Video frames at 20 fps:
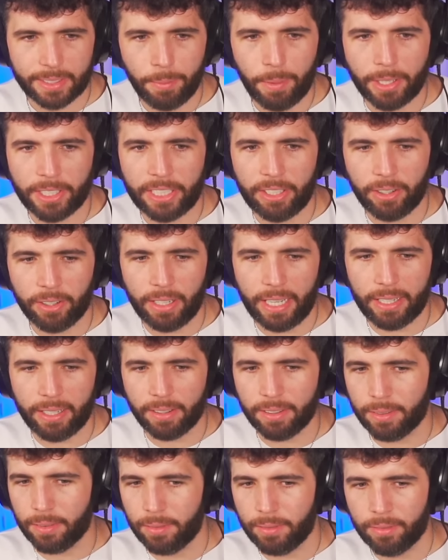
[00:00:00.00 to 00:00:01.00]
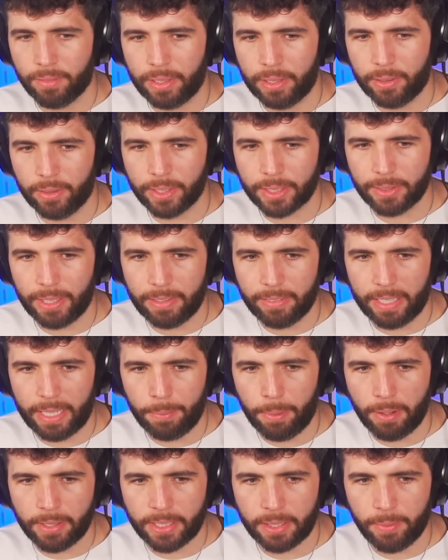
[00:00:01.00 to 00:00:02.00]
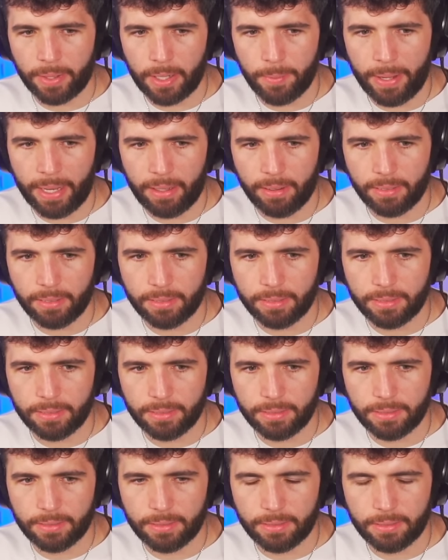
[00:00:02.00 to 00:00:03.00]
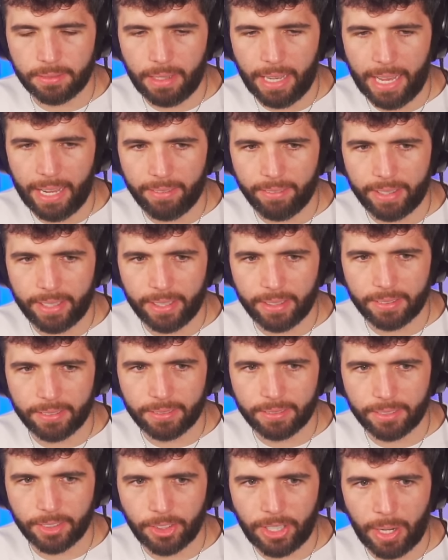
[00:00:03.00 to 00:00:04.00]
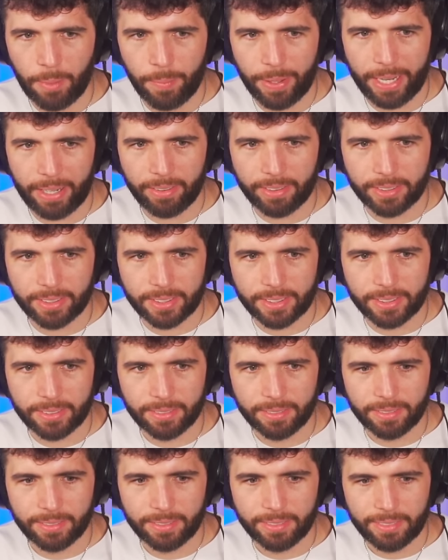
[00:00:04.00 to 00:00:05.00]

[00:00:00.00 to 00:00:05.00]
You might have seen it on like Reels or whatever. They posted one about Harry and grandparents.